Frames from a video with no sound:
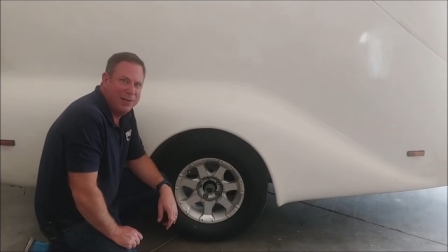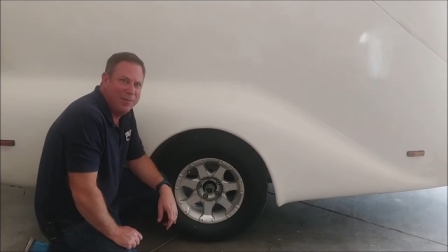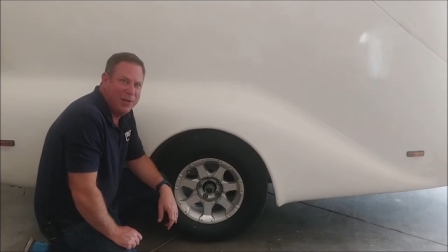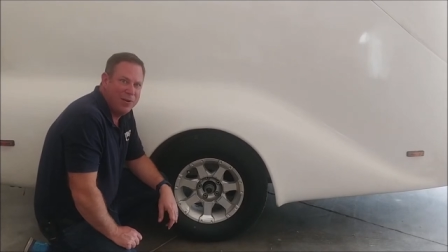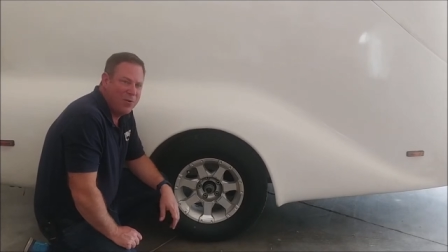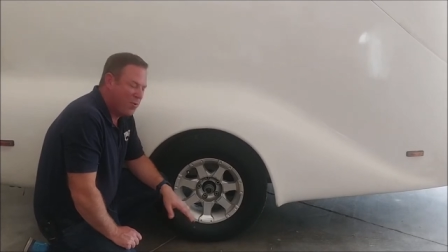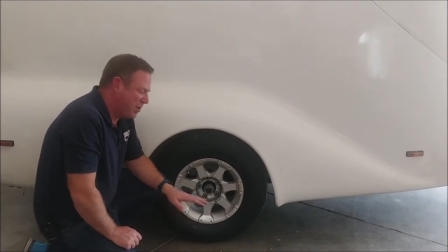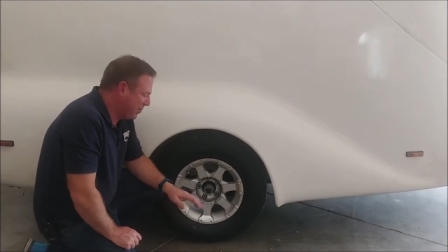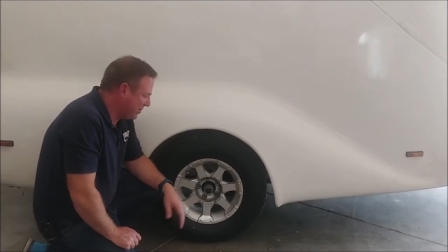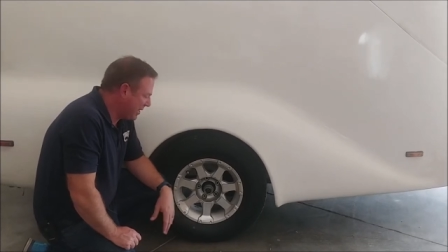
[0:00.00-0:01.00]
um, and you don't want
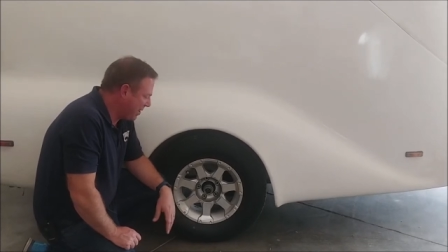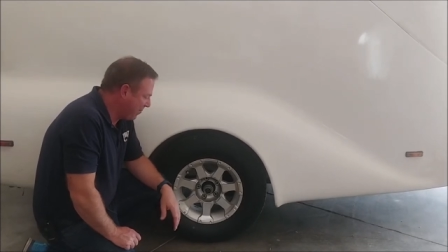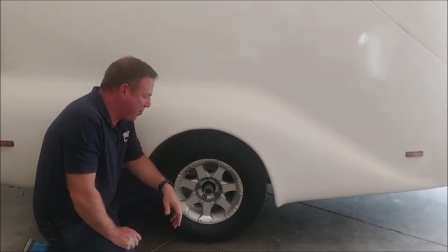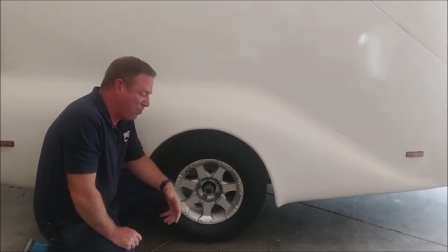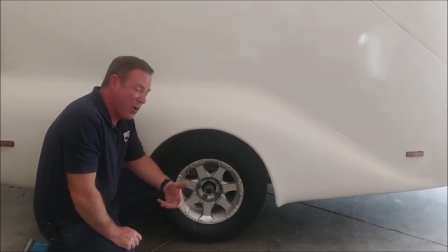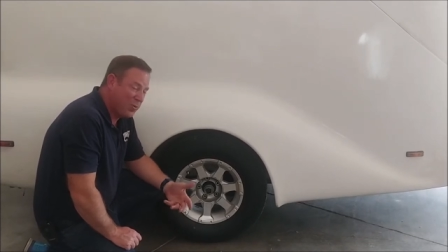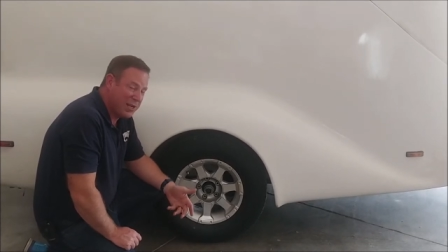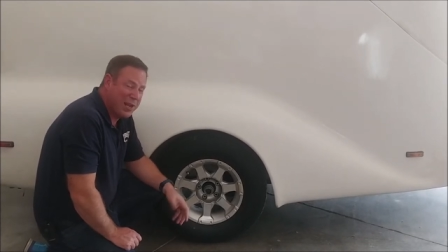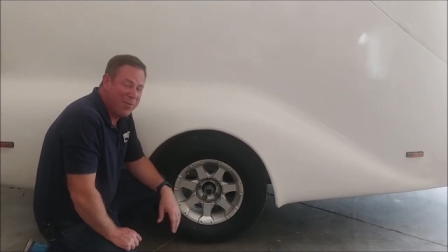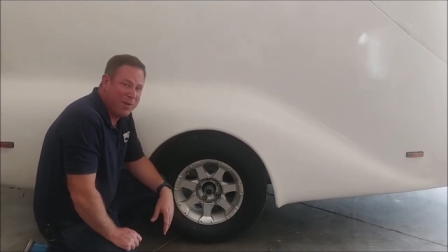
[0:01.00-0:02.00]
to be on the side of the road broke
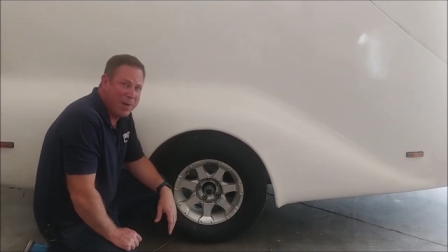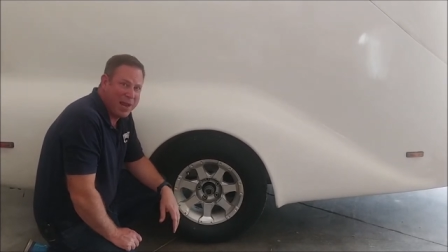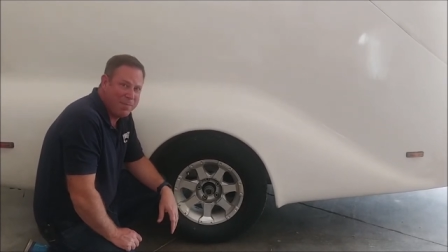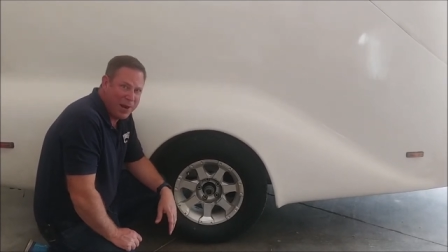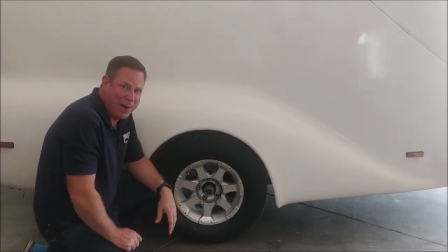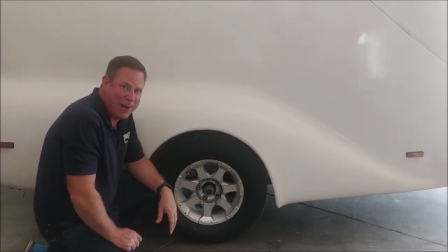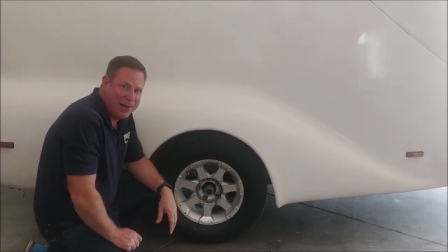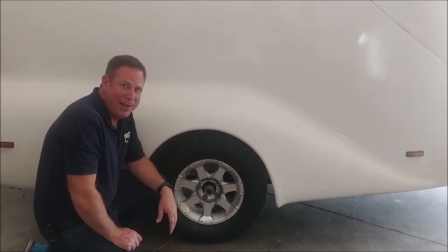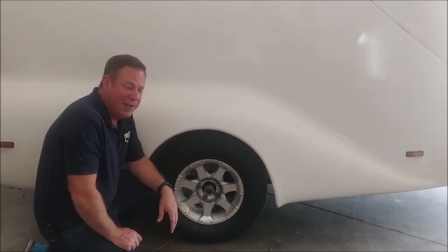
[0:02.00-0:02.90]
down with a bad bearing.